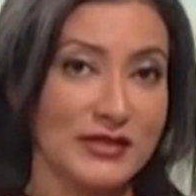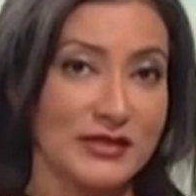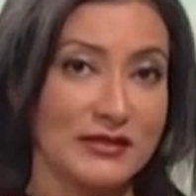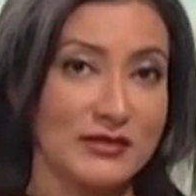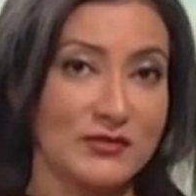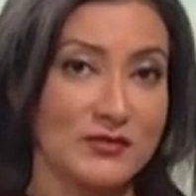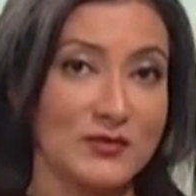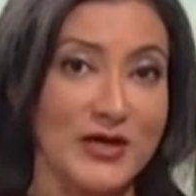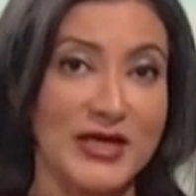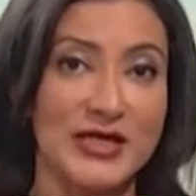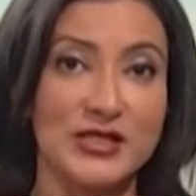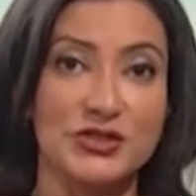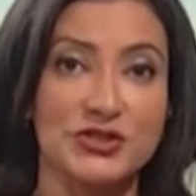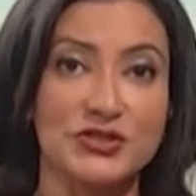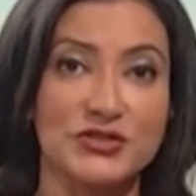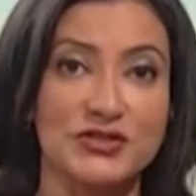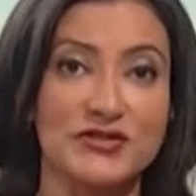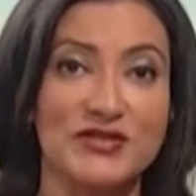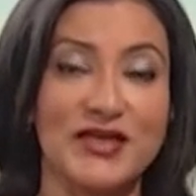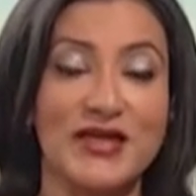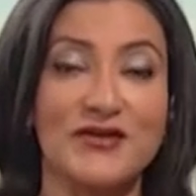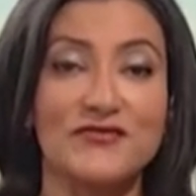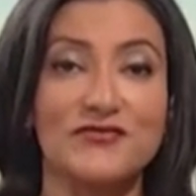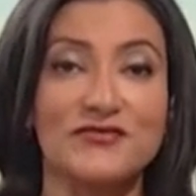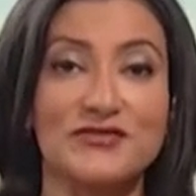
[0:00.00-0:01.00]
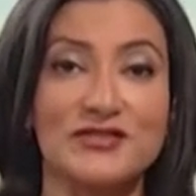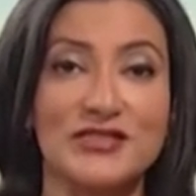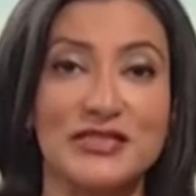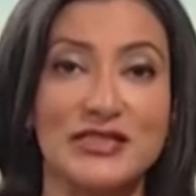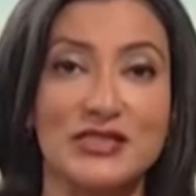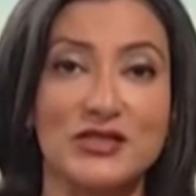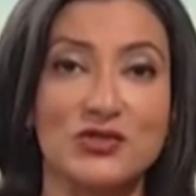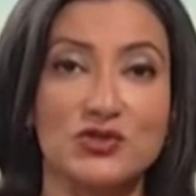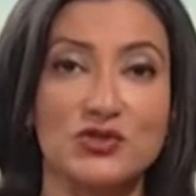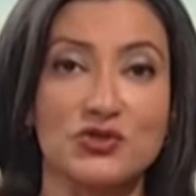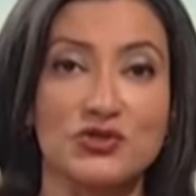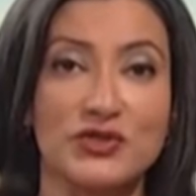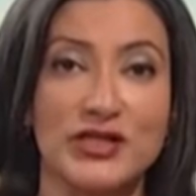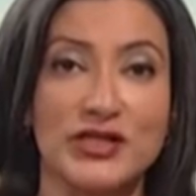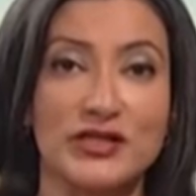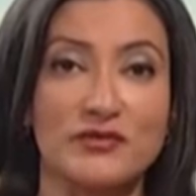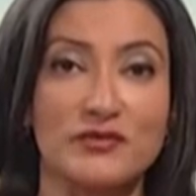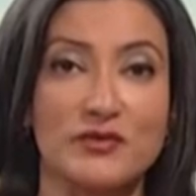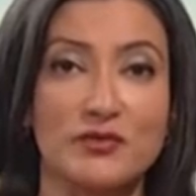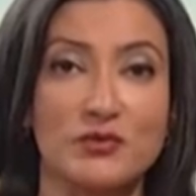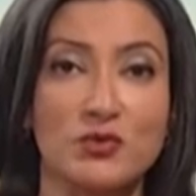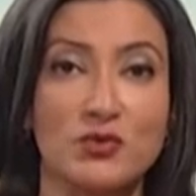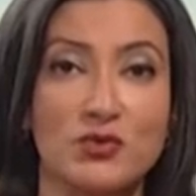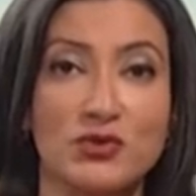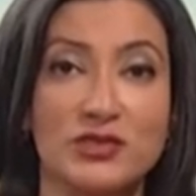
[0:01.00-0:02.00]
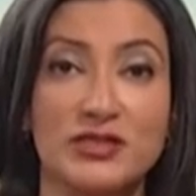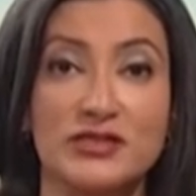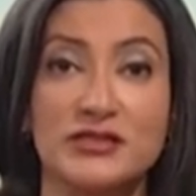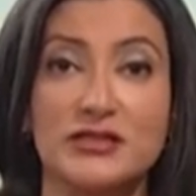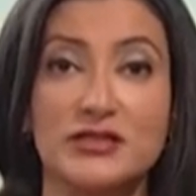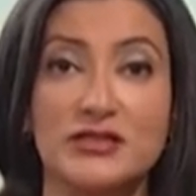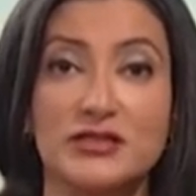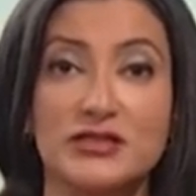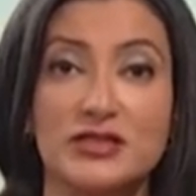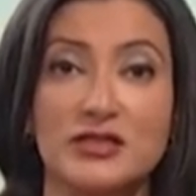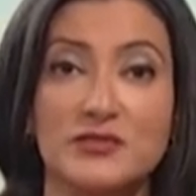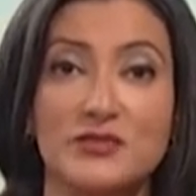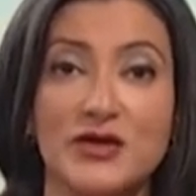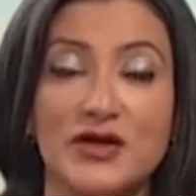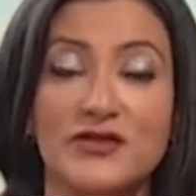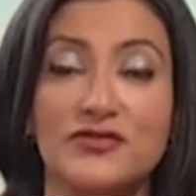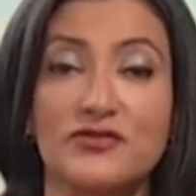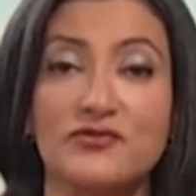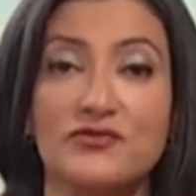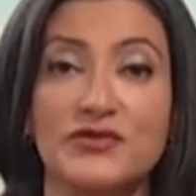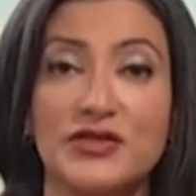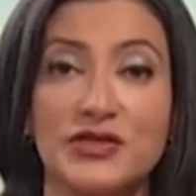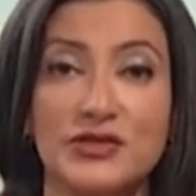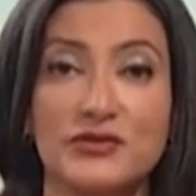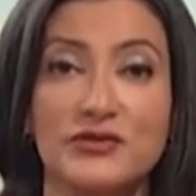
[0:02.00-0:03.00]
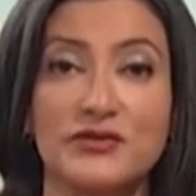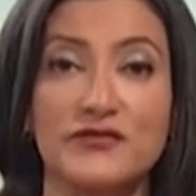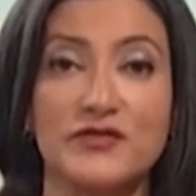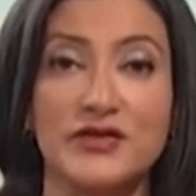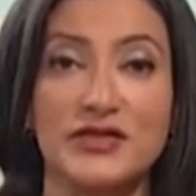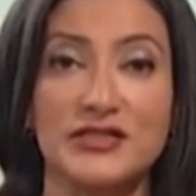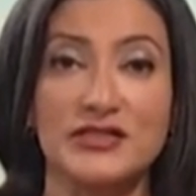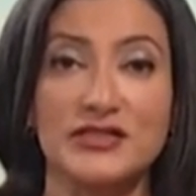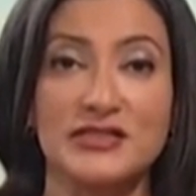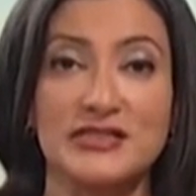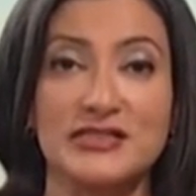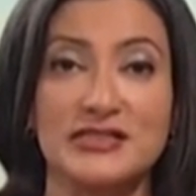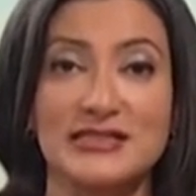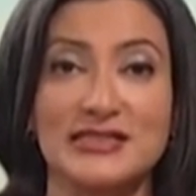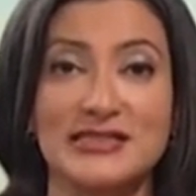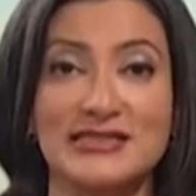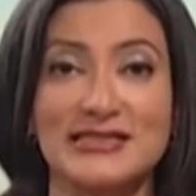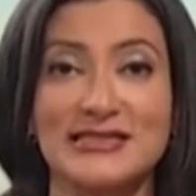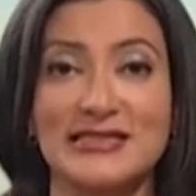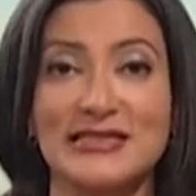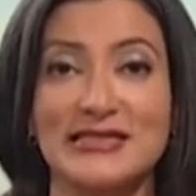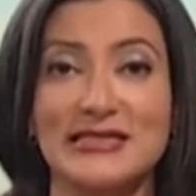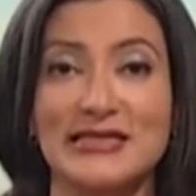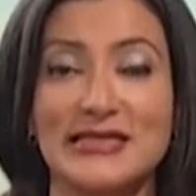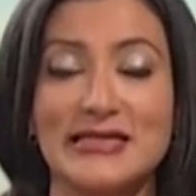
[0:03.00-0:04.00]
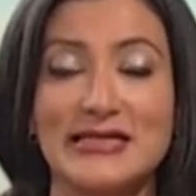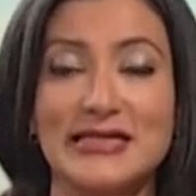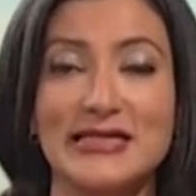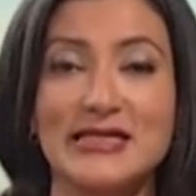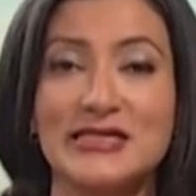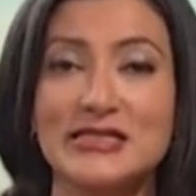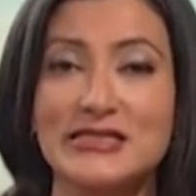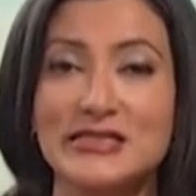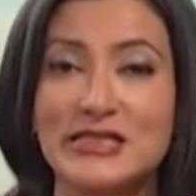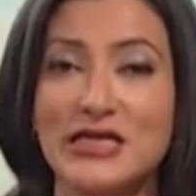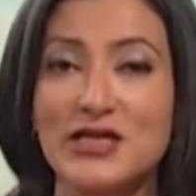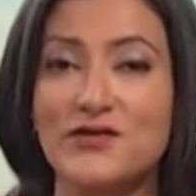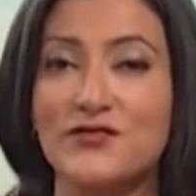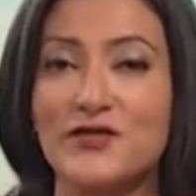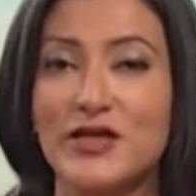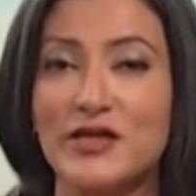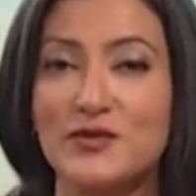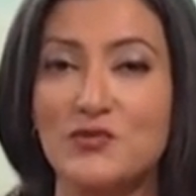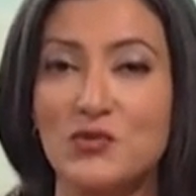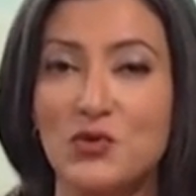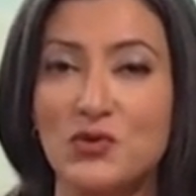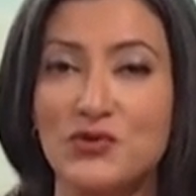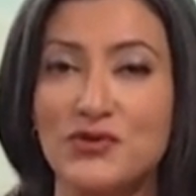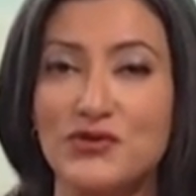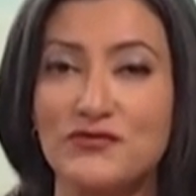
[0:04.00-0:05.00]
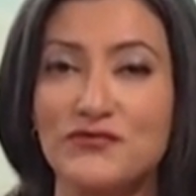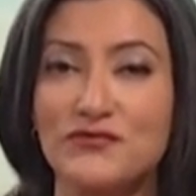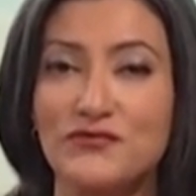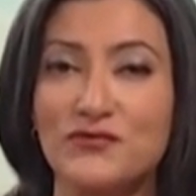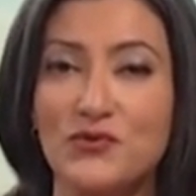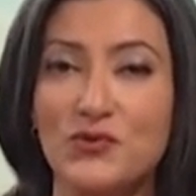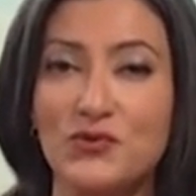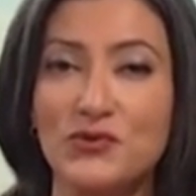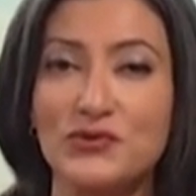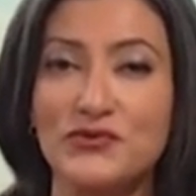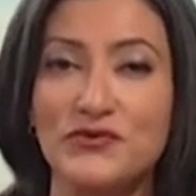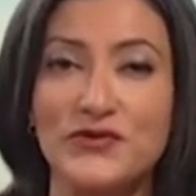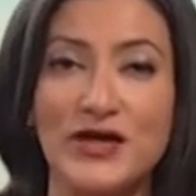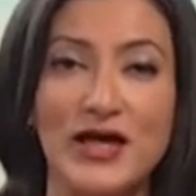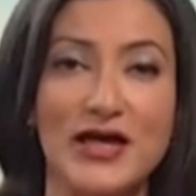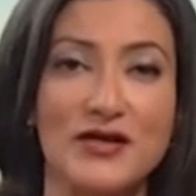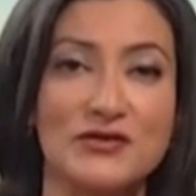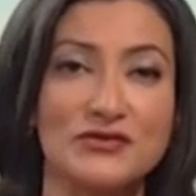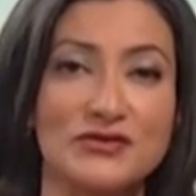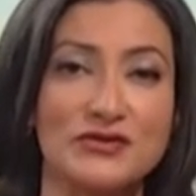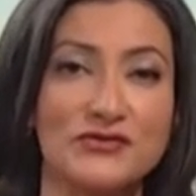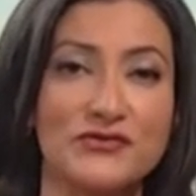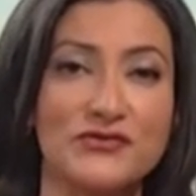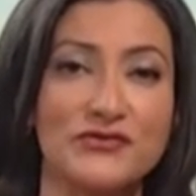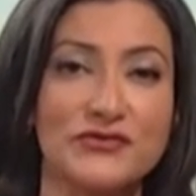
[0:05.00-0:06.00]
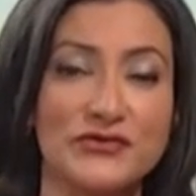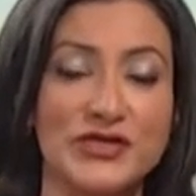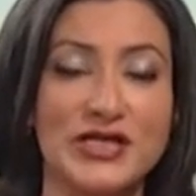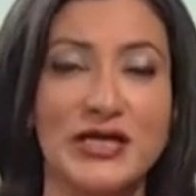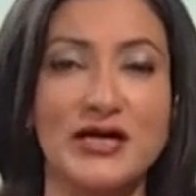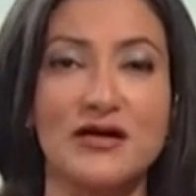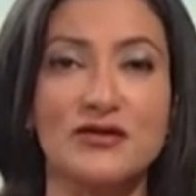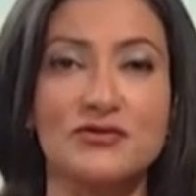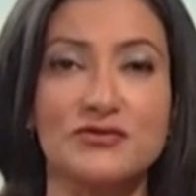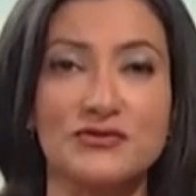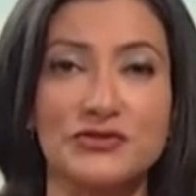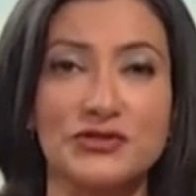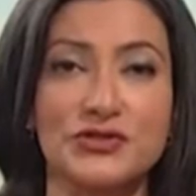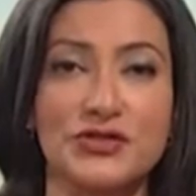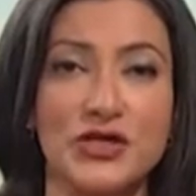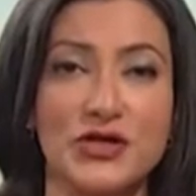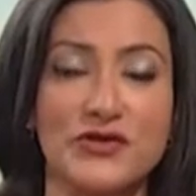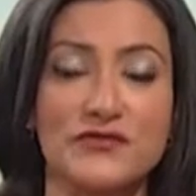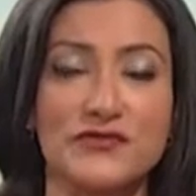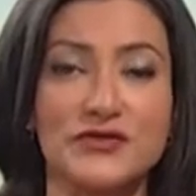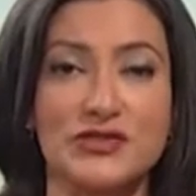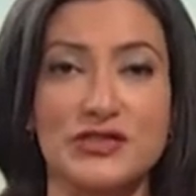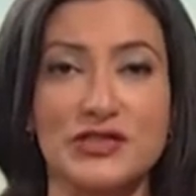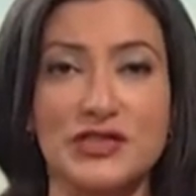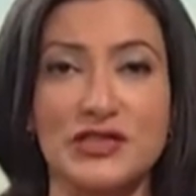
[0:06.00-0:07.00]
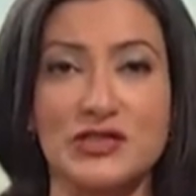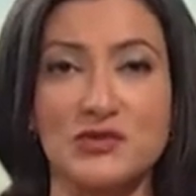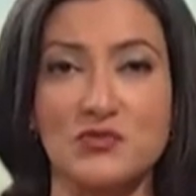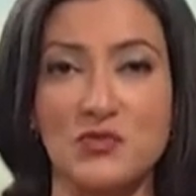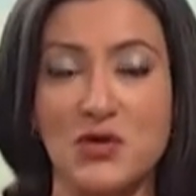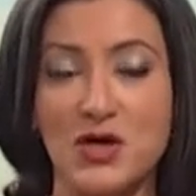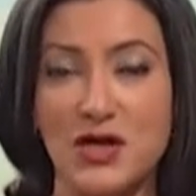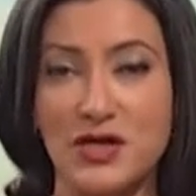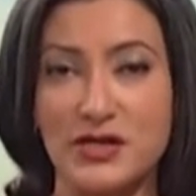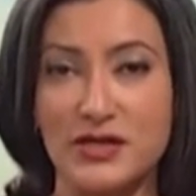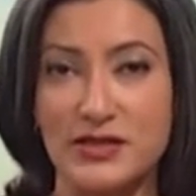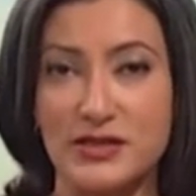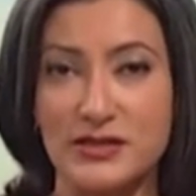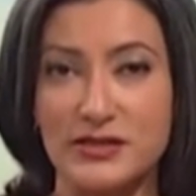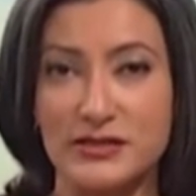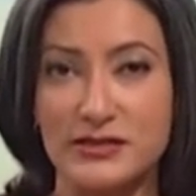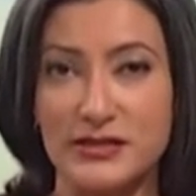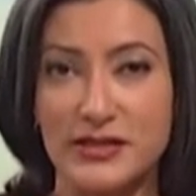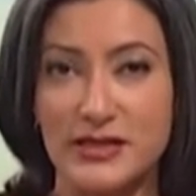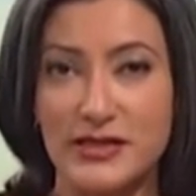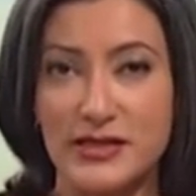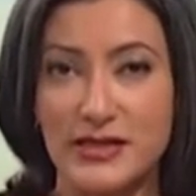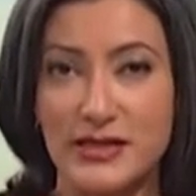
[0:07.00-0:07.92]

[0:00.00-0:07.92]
The Wage Theft in Australia report, conducted by three universities in Sydney, surveyed more than 4,300 overseas workers.